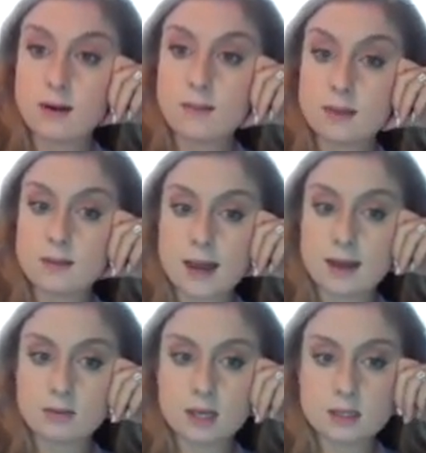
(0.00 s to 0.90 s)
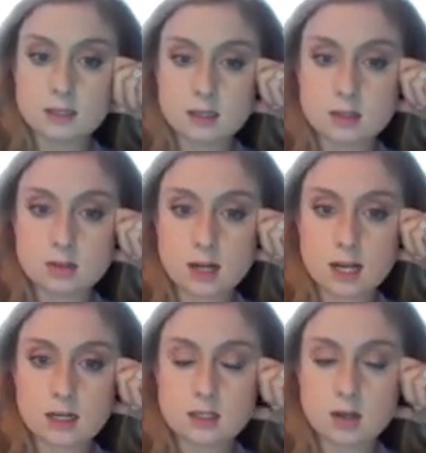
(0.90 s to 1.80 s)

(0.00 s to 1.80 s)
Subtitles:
from the math test yesterday.